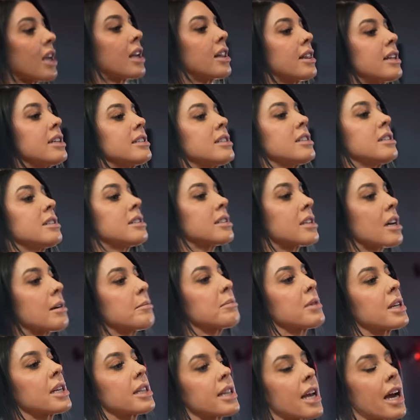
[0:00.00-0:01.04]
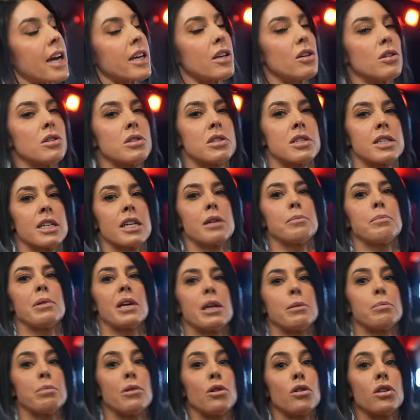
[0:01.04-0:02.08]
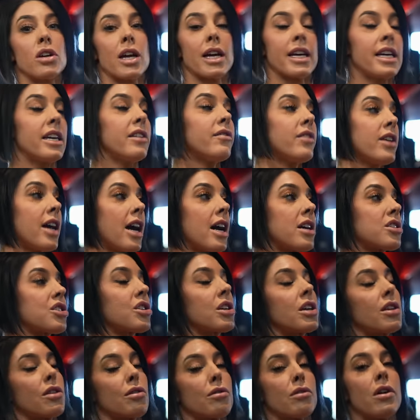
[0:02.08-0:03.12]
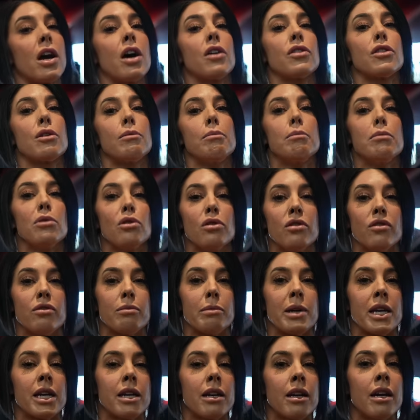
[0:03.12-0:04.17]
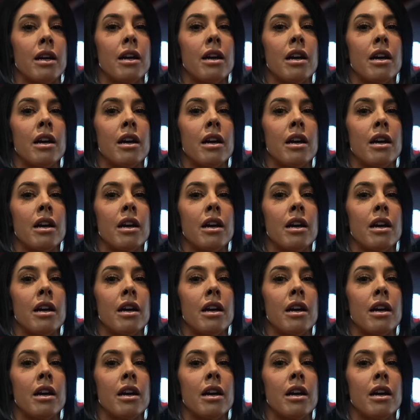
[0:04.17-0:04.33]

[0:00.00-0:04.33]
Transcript: this is something that you'll see people, even actually throughout the movement,